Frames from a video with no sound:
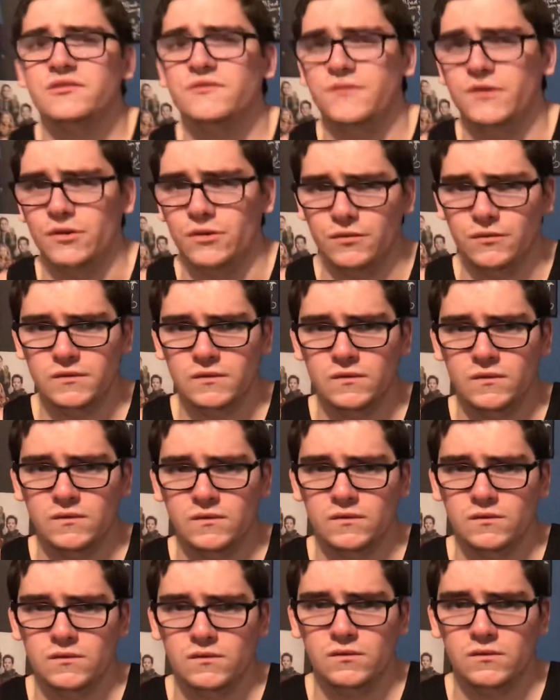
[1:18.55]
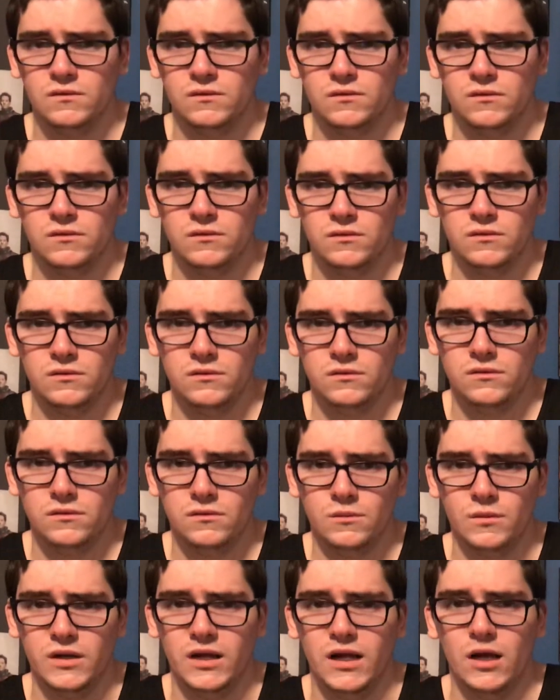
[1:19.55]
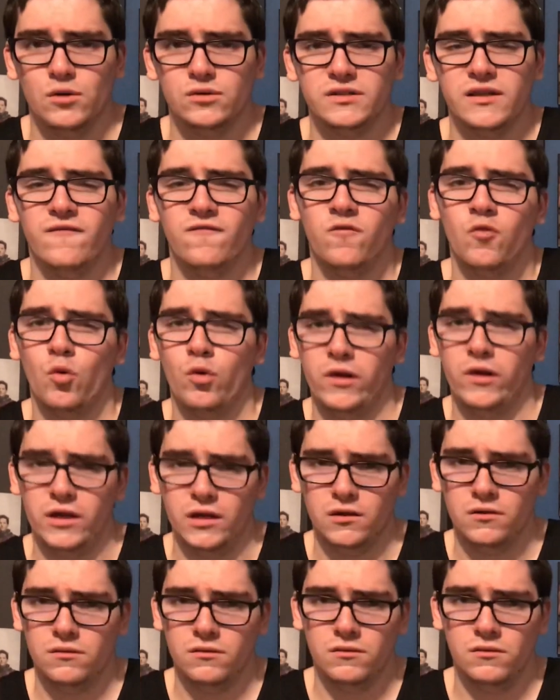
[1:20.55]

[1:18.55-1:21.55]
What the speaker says: views, but now it's at 40.